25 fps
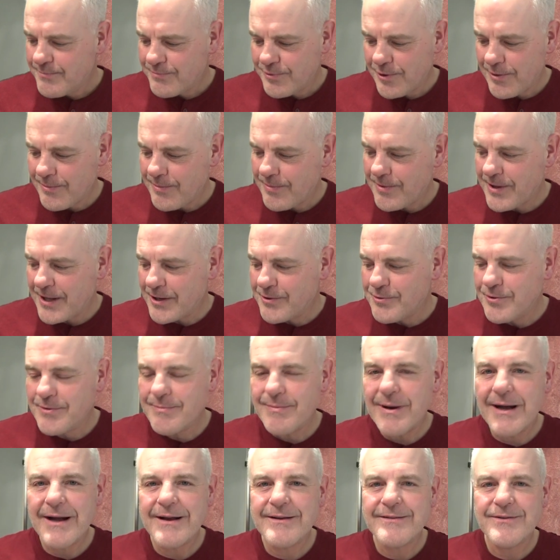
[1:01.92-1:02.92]
Probably going
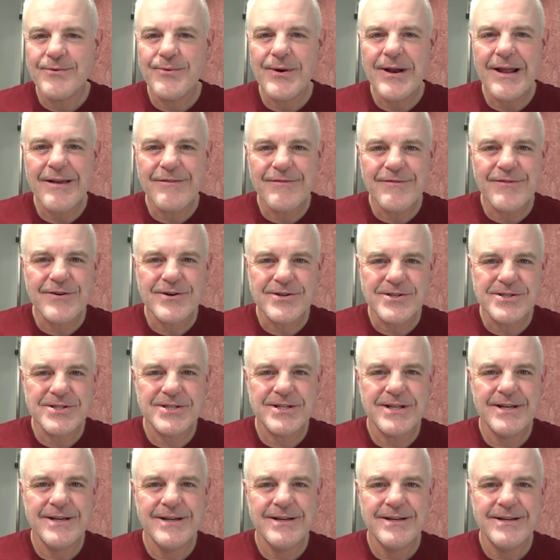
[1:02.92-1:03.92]
back to when I
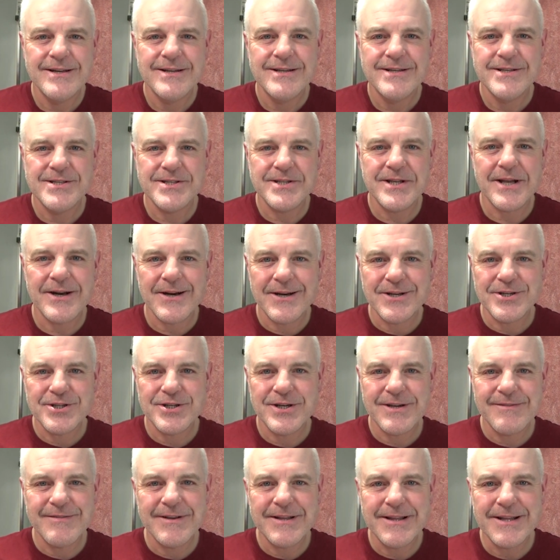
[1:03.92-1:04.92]
first started
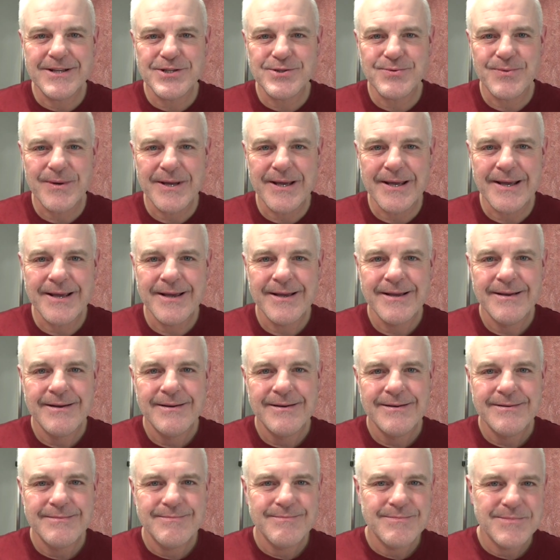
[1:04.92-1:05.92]
shaving this way,
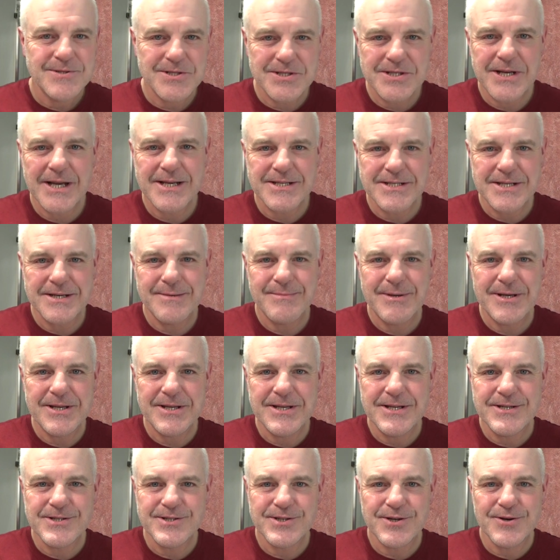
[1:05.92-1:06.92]
6 and a bit
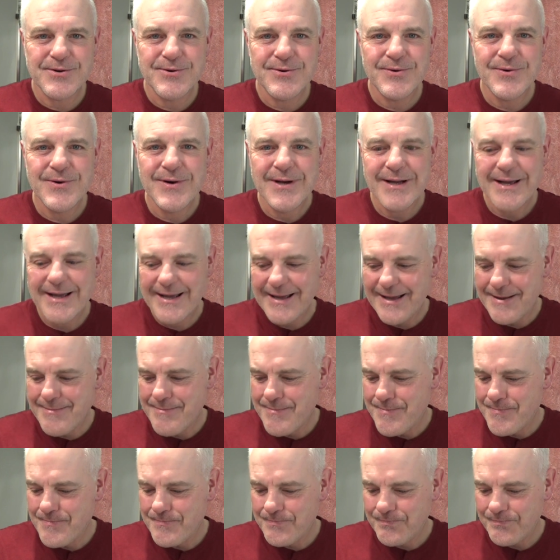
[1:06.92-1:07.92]
years ago. I
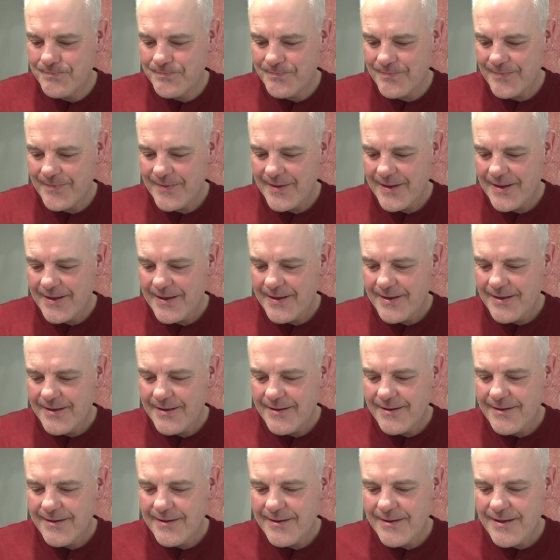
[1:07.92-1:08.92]

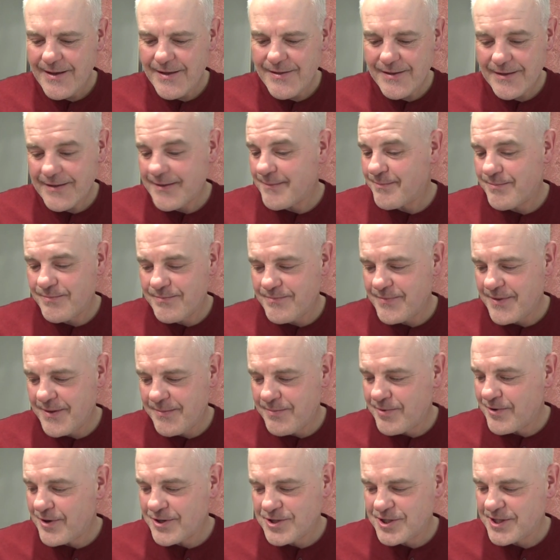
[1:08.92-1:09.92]
think the
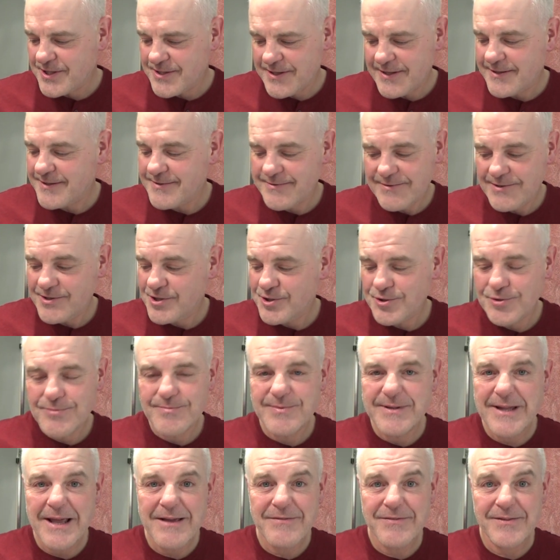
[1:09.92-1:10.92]
brush, the
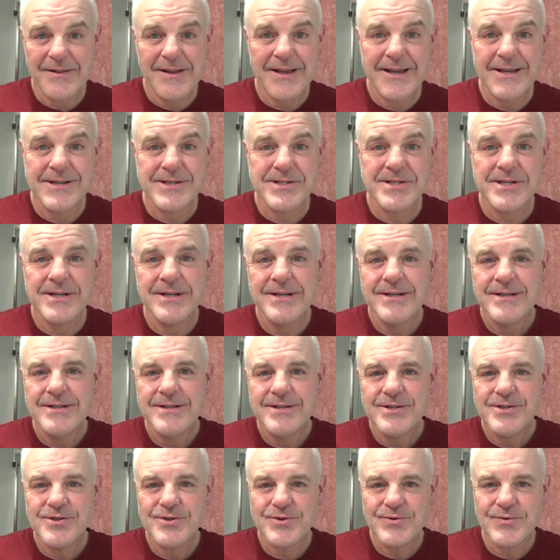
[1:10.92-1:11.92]
soap definitely is.
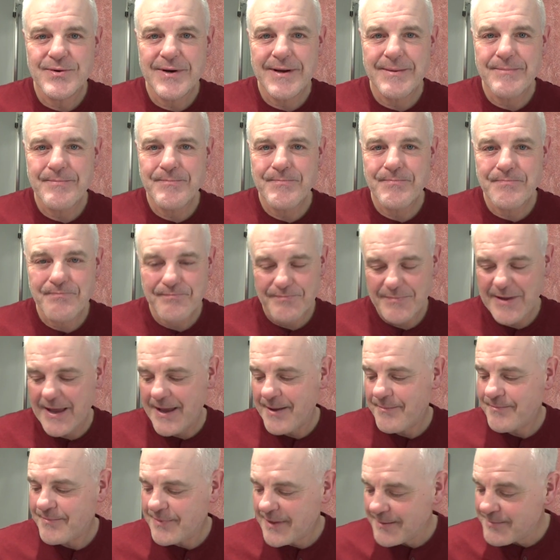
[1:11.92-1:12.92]
So
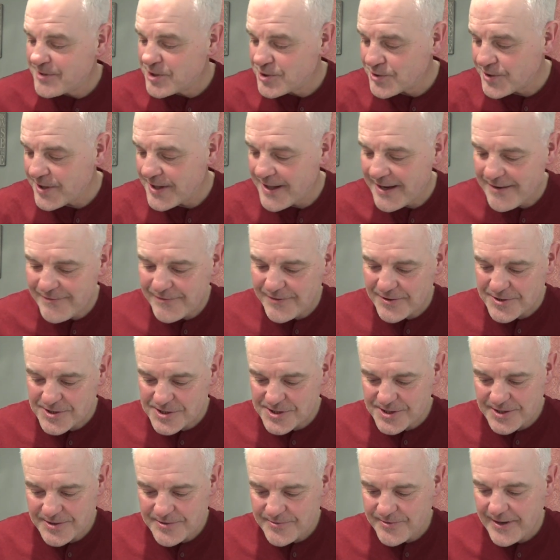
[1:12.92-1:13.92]
let me show you that
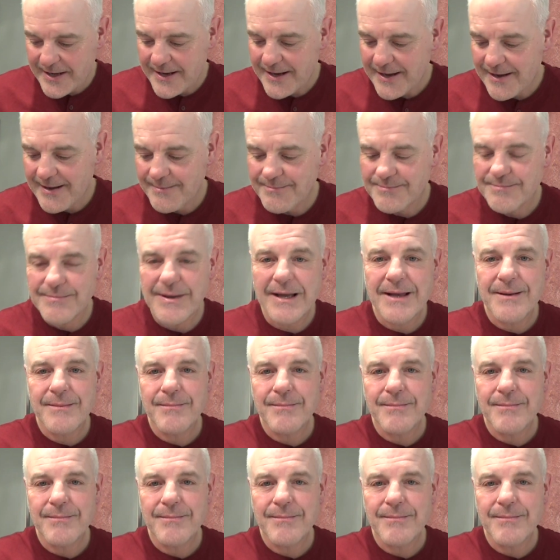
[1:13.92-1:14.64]
first. Right, I'm